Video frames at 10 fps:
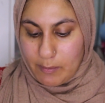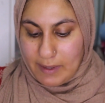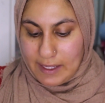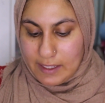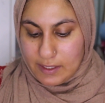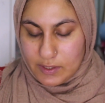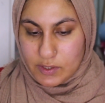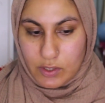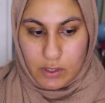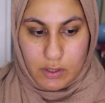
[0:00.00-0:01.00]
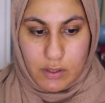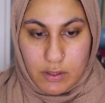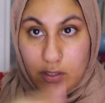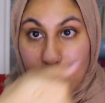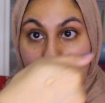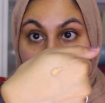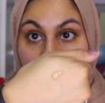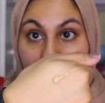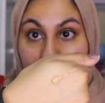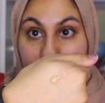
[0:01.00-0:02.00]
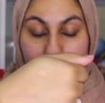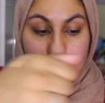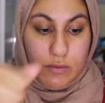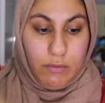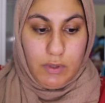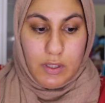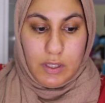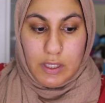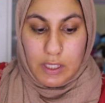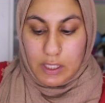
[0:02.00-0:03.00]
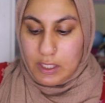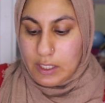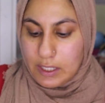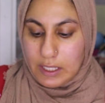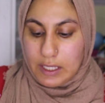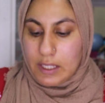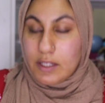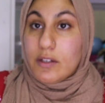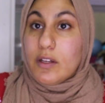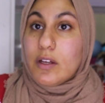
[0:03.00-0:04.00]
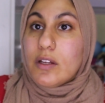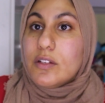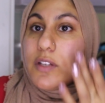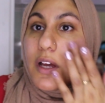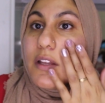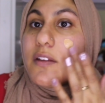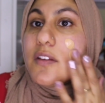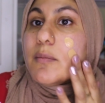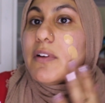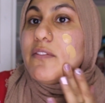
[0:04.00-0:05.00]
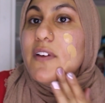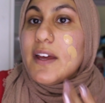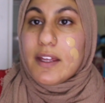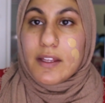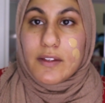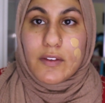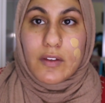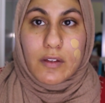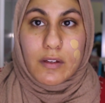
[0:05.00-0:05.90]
of my hand like so, and dotting this on my face.